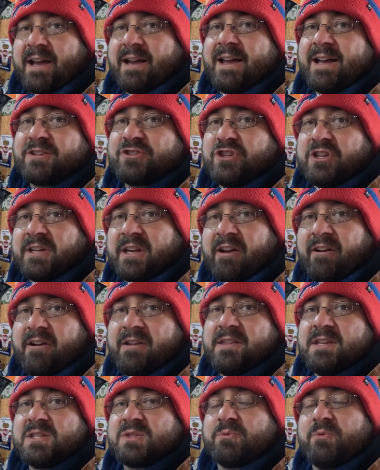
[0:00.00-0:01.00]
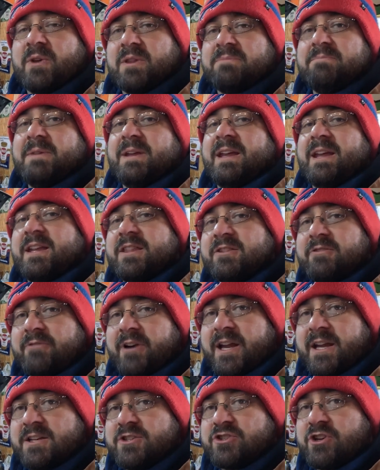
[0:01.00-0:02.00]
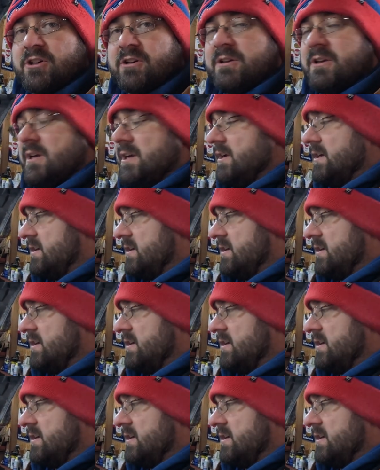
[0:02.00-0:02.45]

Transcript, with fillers: I actually carry this with me in the Ranger